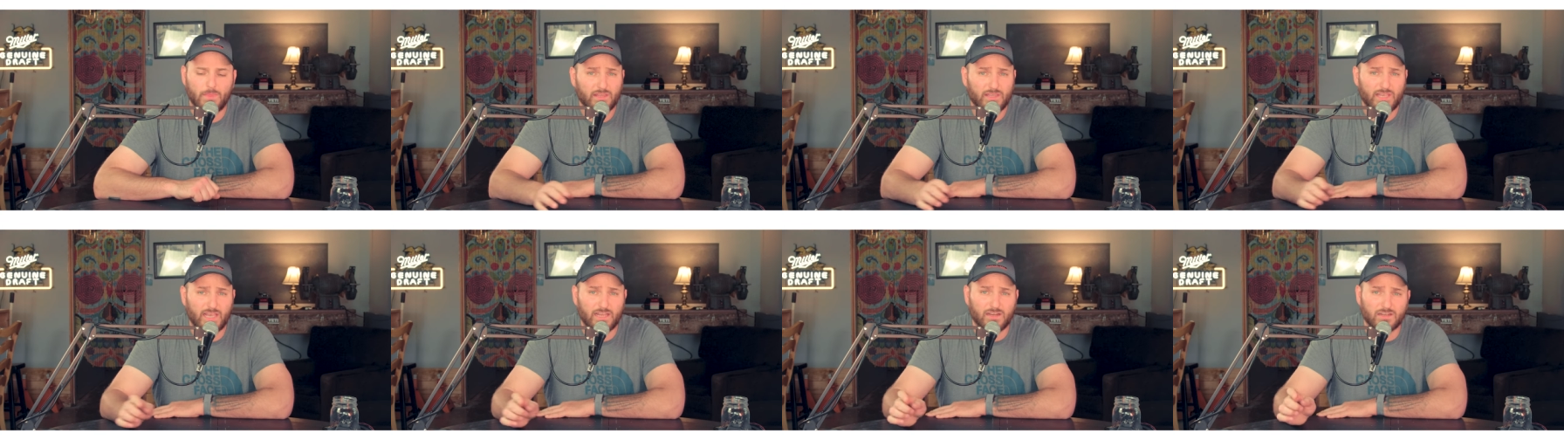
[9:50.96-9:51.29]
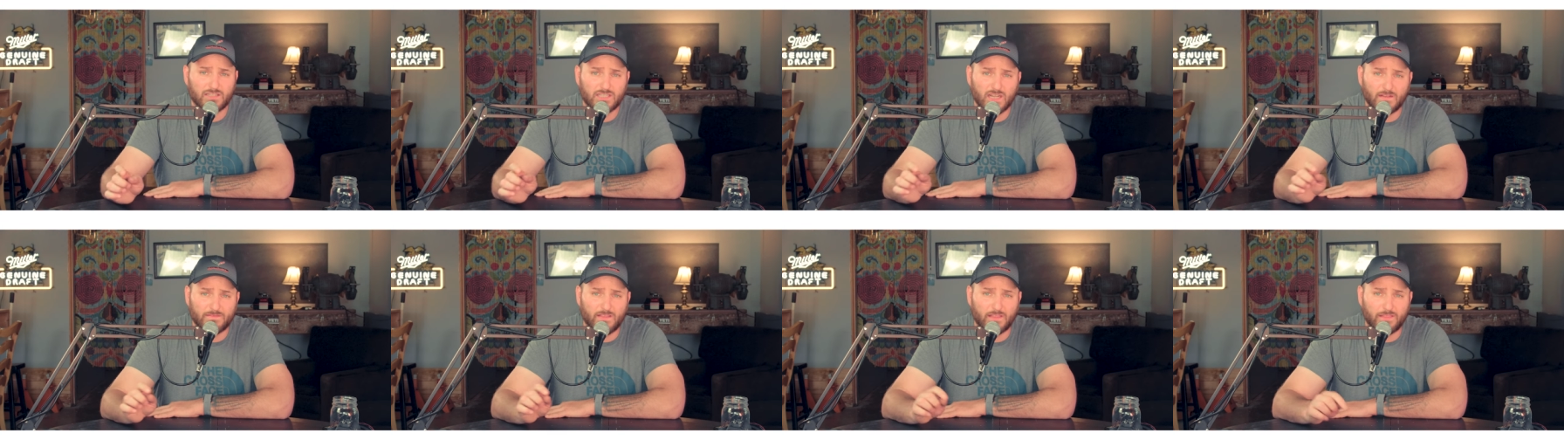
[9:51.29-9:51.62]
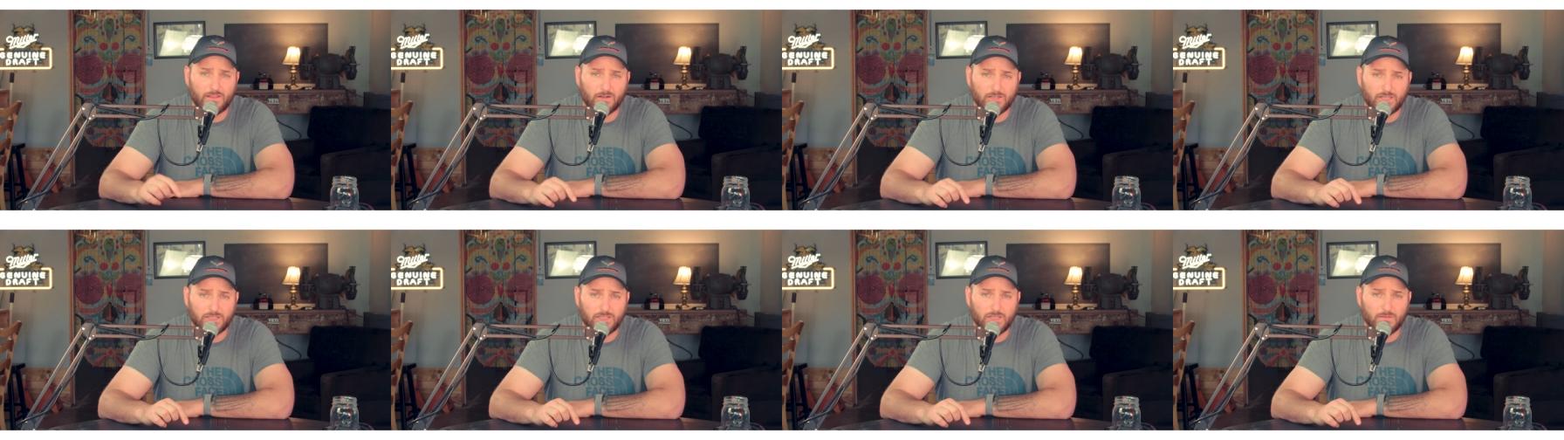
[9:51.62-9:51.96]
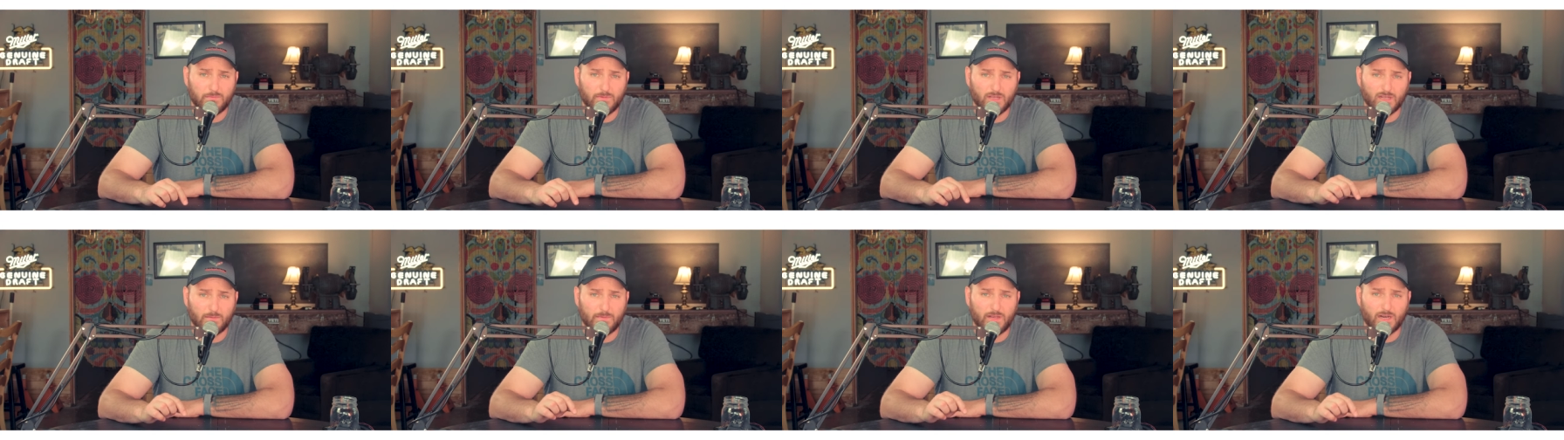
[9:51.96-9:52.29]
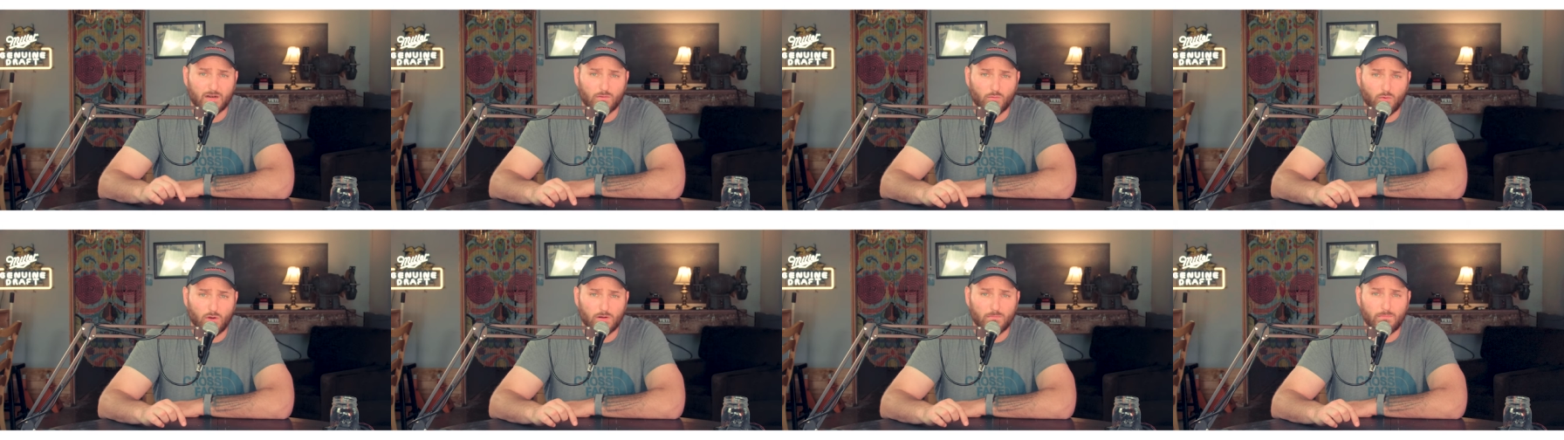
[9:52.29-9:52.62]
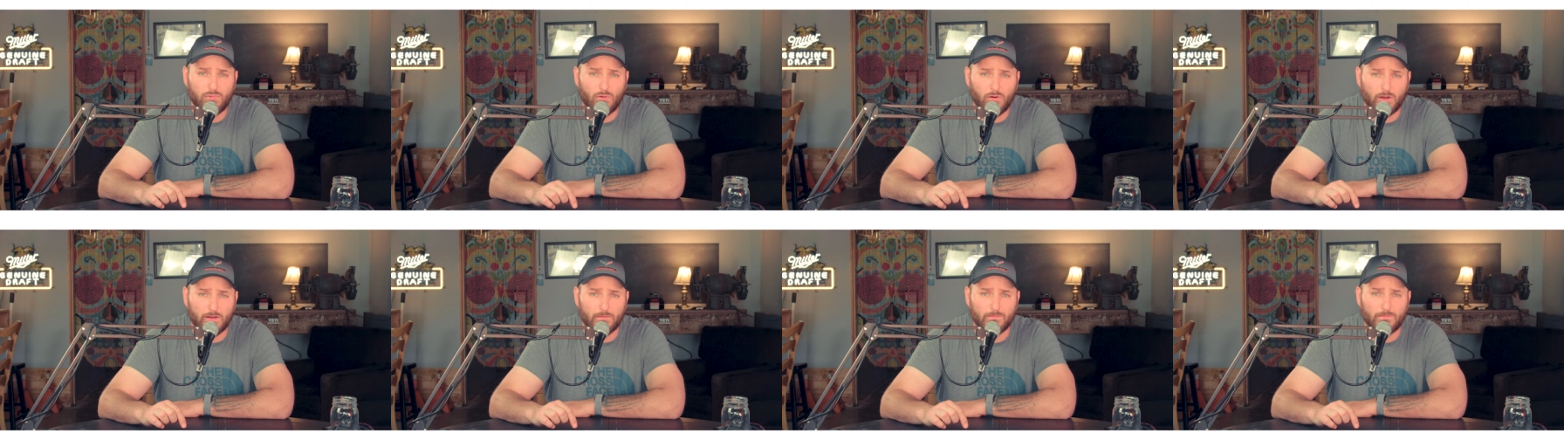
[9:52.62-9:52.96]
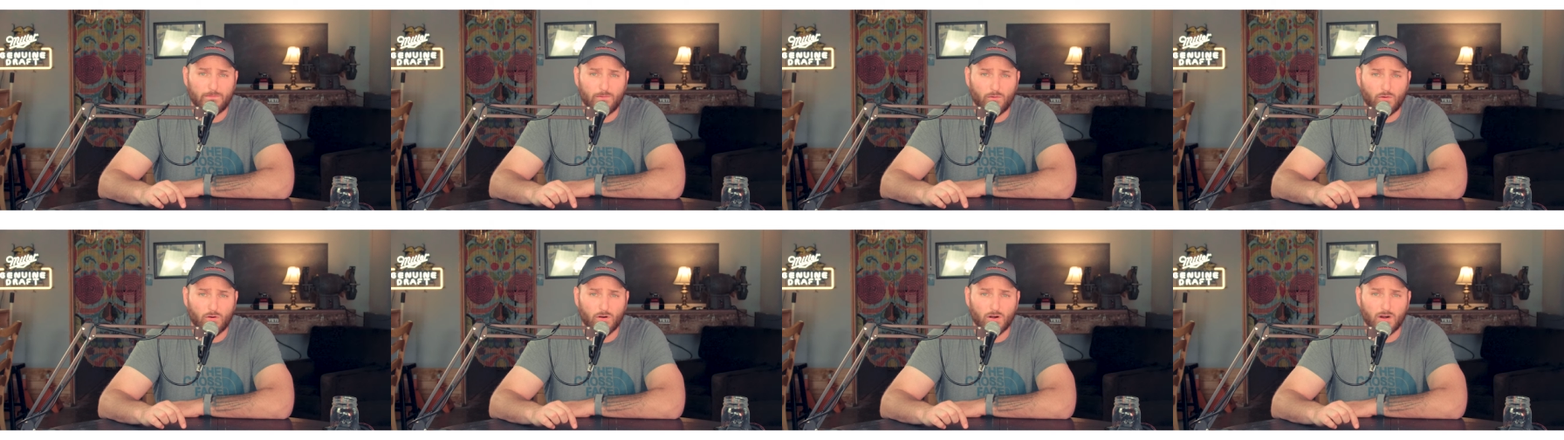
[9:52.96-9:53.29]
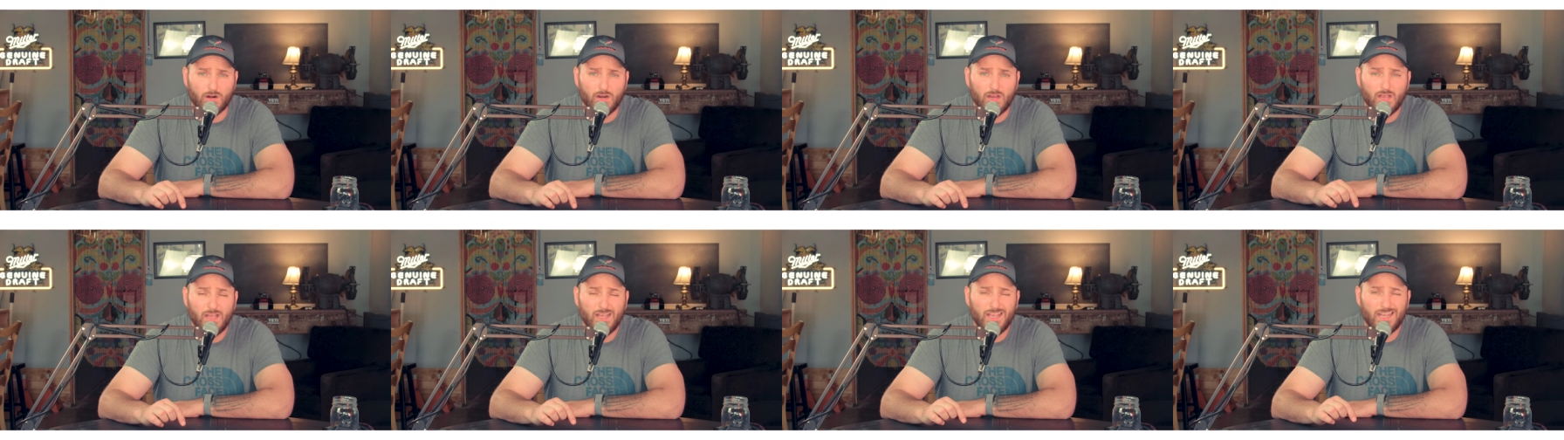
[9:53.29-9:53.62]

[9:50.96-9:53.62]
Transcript: Get yourself the 32 millimeter 1.4